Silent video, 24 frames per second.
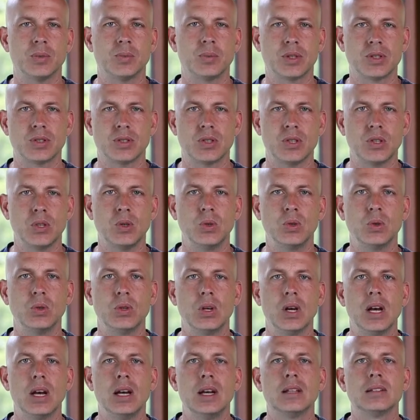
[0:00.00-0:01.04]
pursue
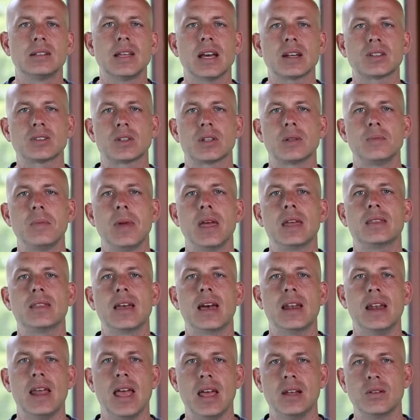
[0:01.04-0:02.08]
to actually make
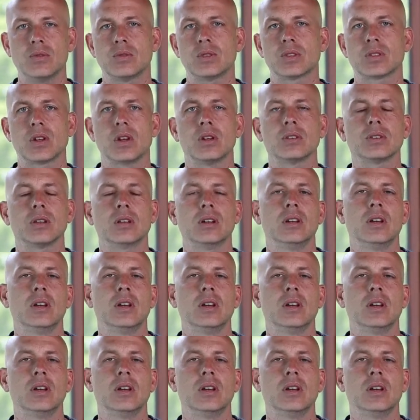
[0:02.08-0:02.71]
that end result